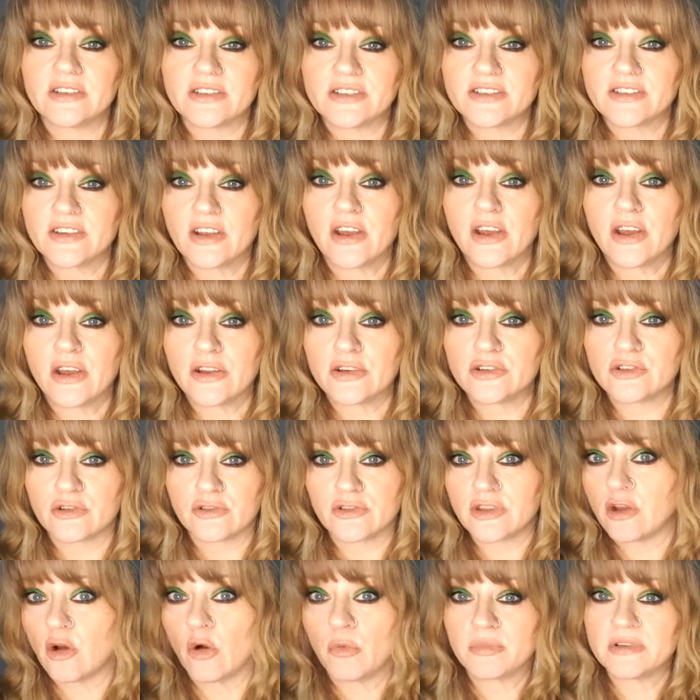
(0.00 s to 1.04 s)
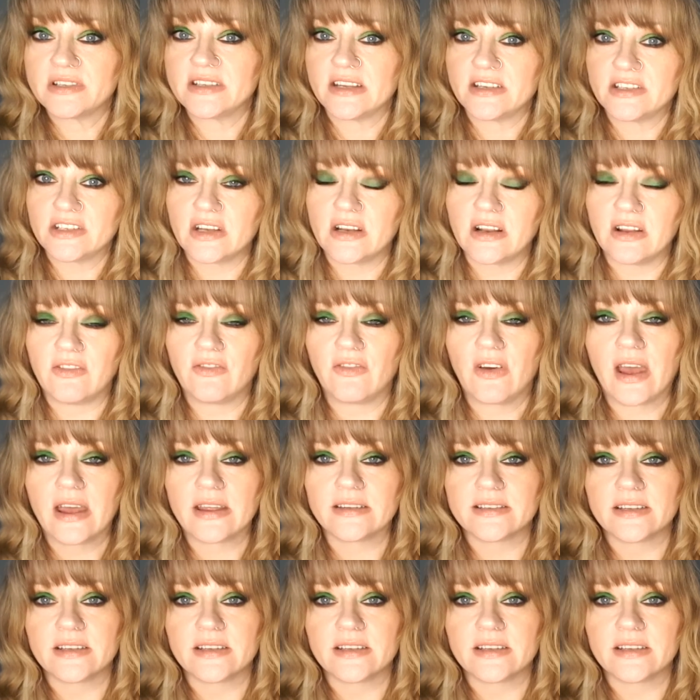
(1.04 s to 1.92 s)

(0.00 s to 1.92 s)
surge or the opposition effect.